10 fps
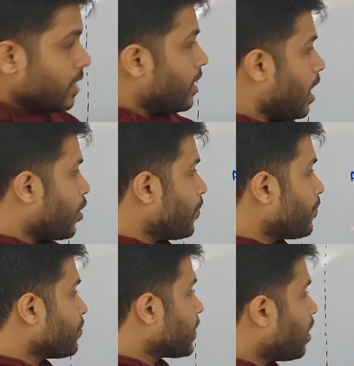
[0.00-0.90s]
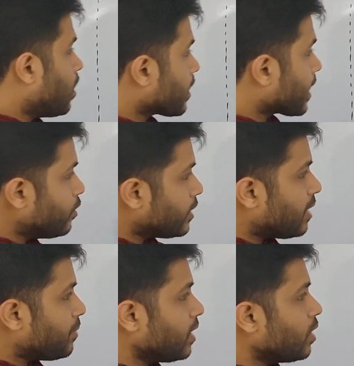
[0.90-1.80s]
Now, can you
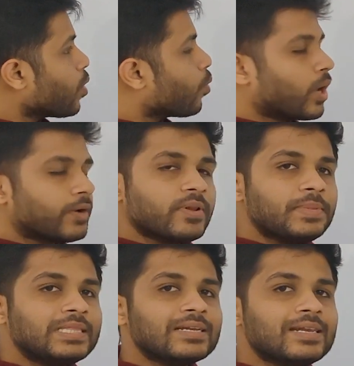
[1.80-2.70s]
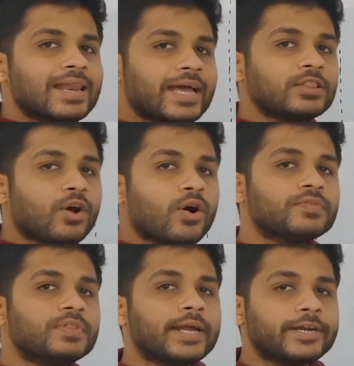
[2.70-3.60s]
tell me what will be the length
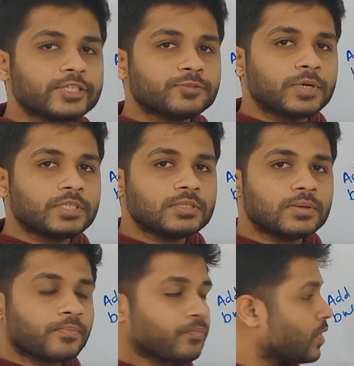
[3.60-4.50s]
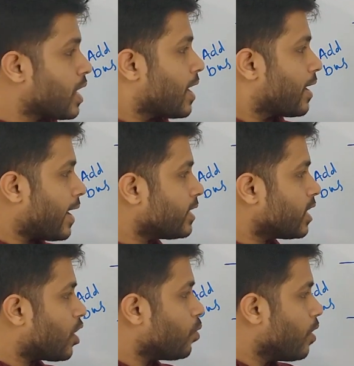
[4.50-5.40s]
of the address bus? Right
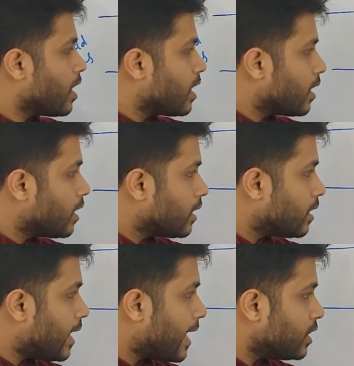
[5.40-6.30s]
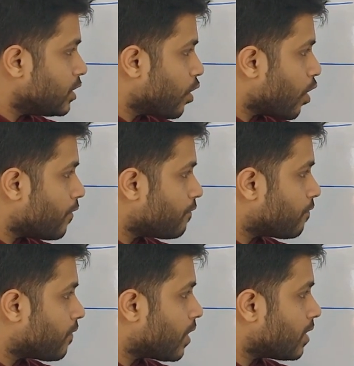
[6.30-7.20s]
now, length of
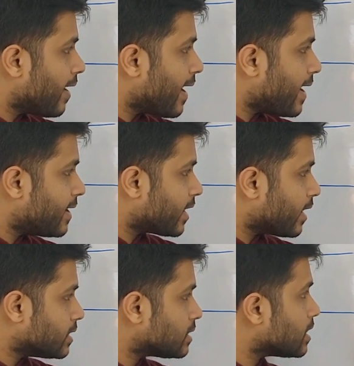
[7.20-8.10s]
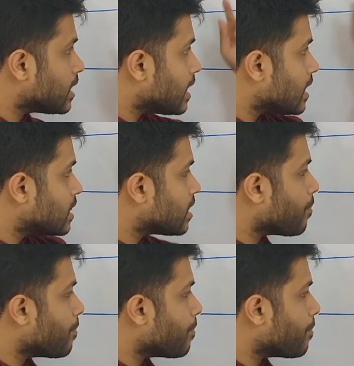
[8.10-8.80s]
one address in the